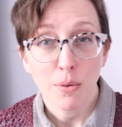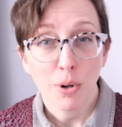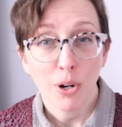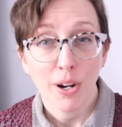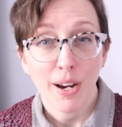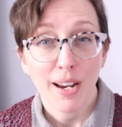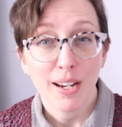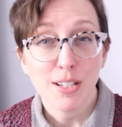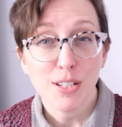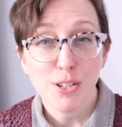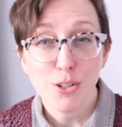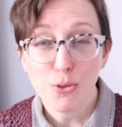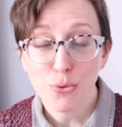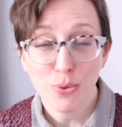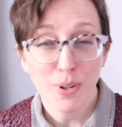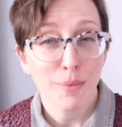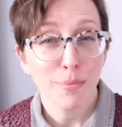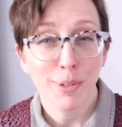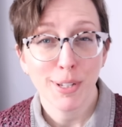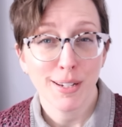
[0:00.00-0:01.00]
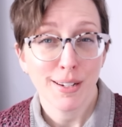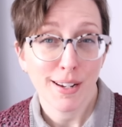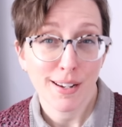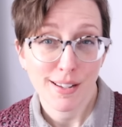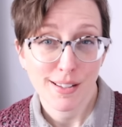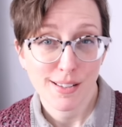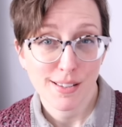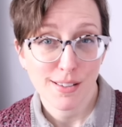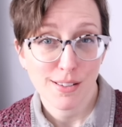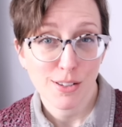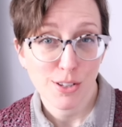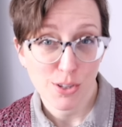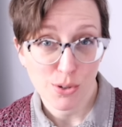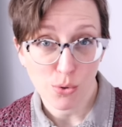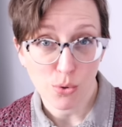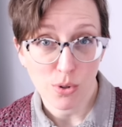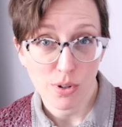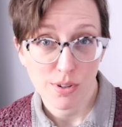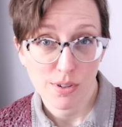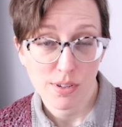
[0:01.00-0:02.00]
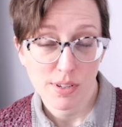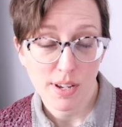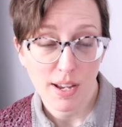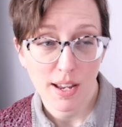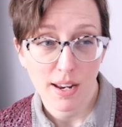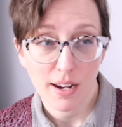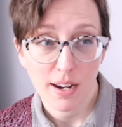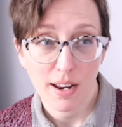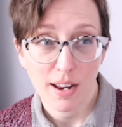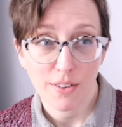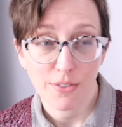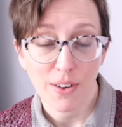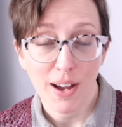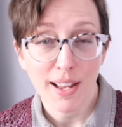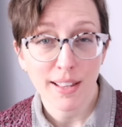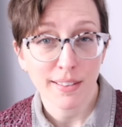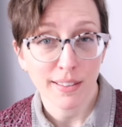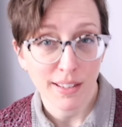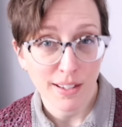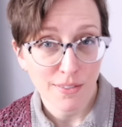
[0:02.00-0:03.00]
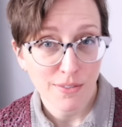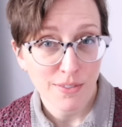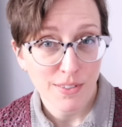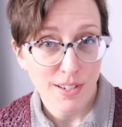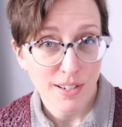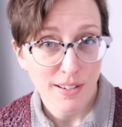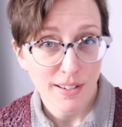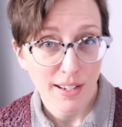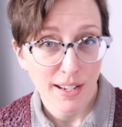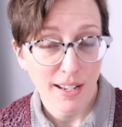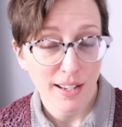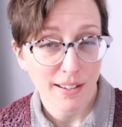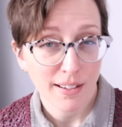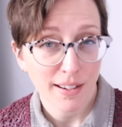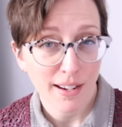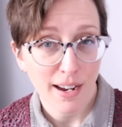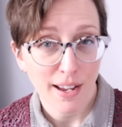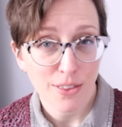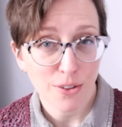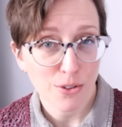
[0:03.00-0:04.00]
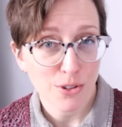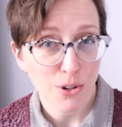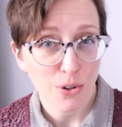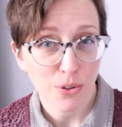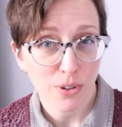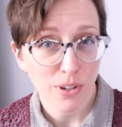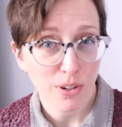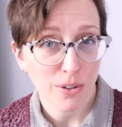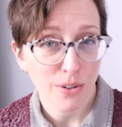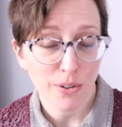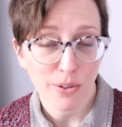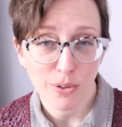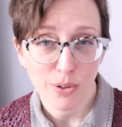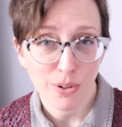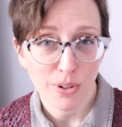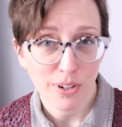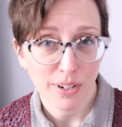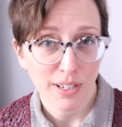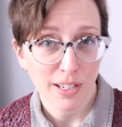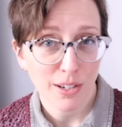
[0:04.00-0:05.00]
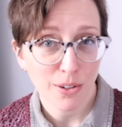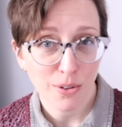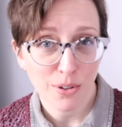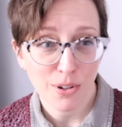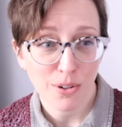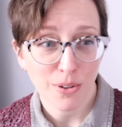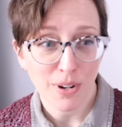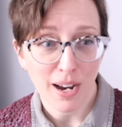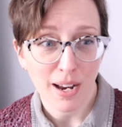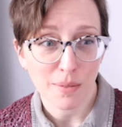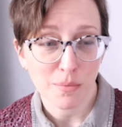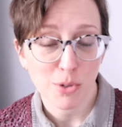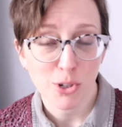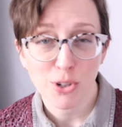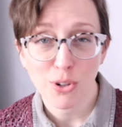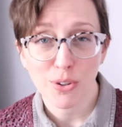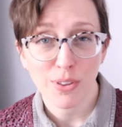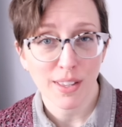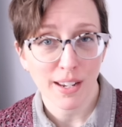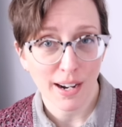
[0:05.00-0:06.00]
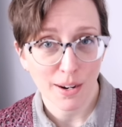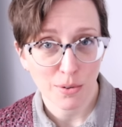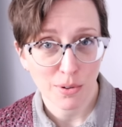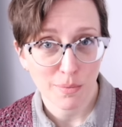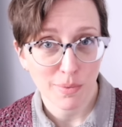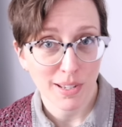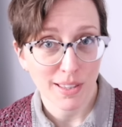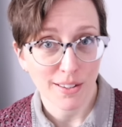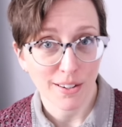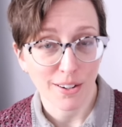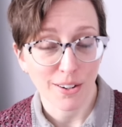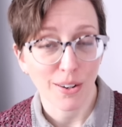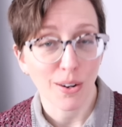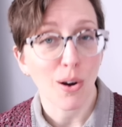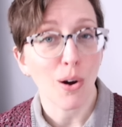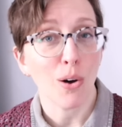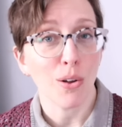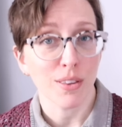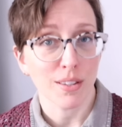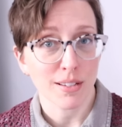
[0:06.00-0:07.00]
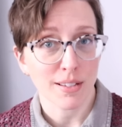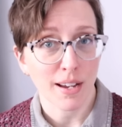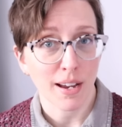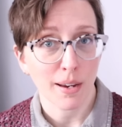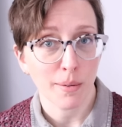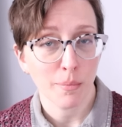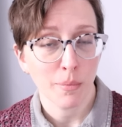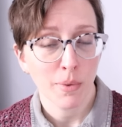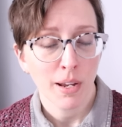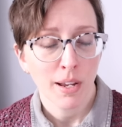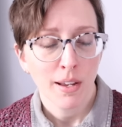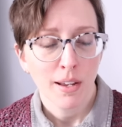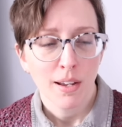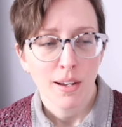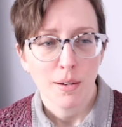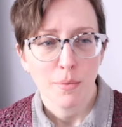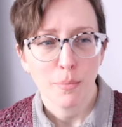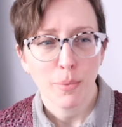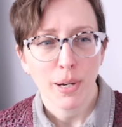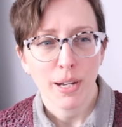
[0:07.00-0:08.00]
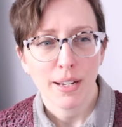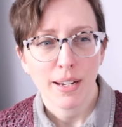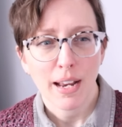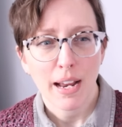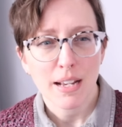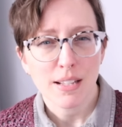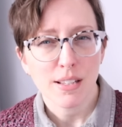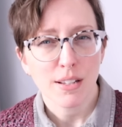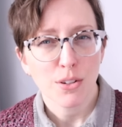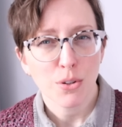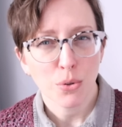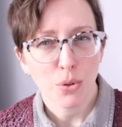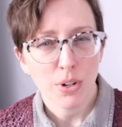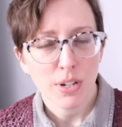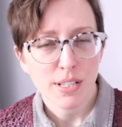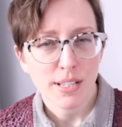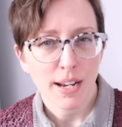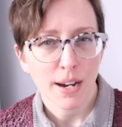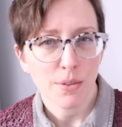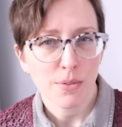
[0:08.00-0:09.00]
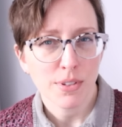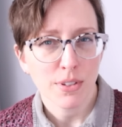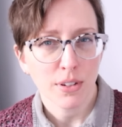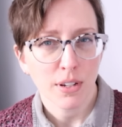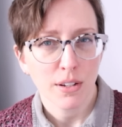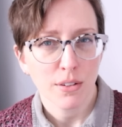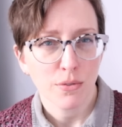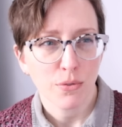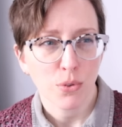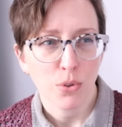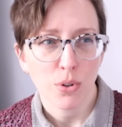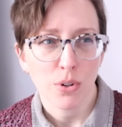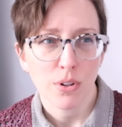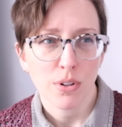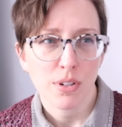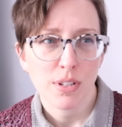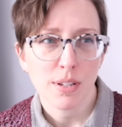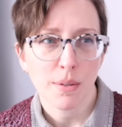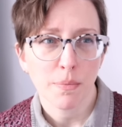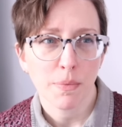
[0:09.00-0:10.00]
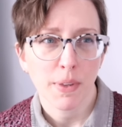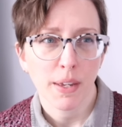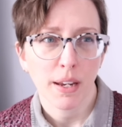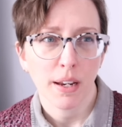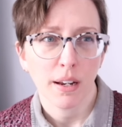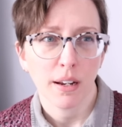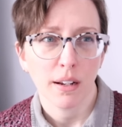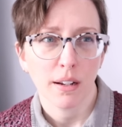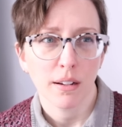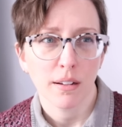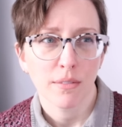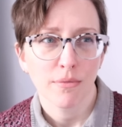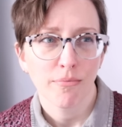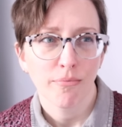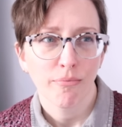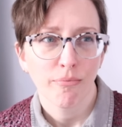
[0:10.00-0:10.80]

were extremely nice stores and if I lived in either Tokyo or Kyoto, I'm sure that I would be there all the time. But as a tourist, I was looking for something